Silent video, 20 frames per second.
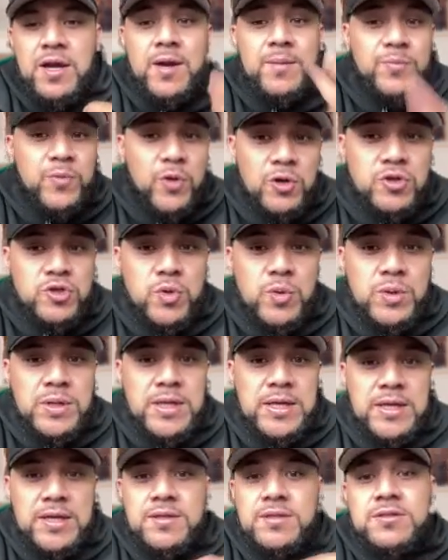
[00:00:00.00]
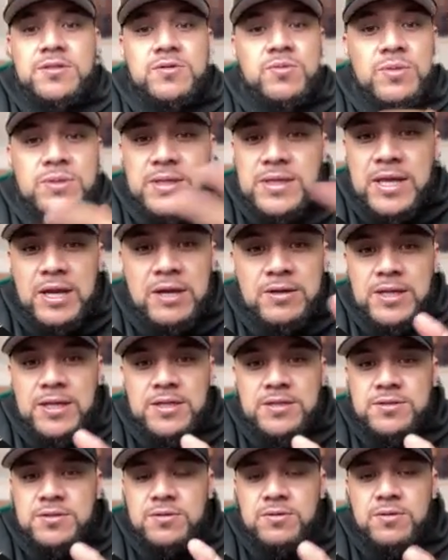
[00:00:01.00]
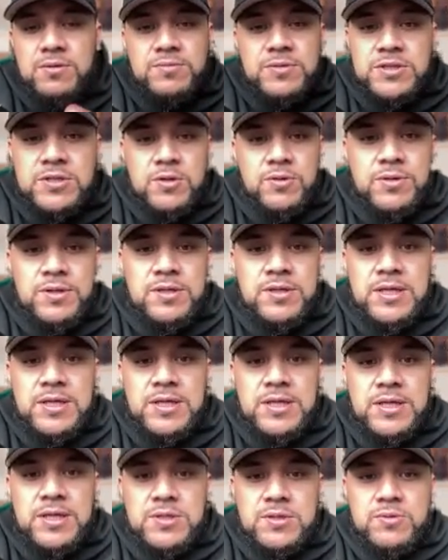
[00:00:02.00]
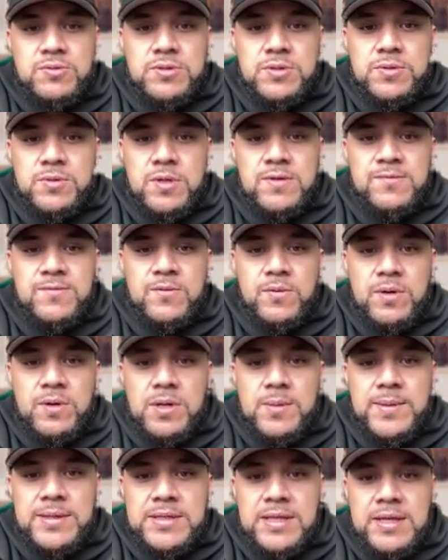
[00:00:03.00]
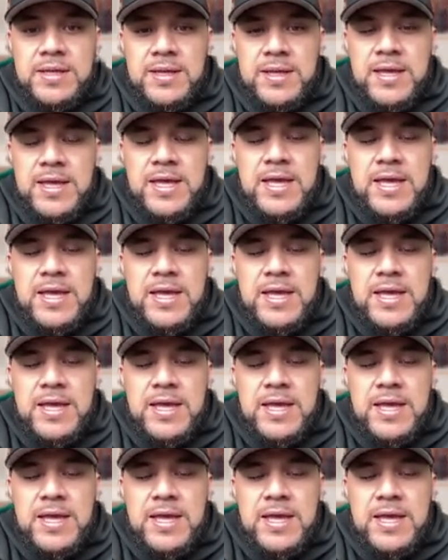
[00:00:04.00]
I'm not showing it here. This is what the calculators do. I'm just showing you the end result, so you don't have to worry about that.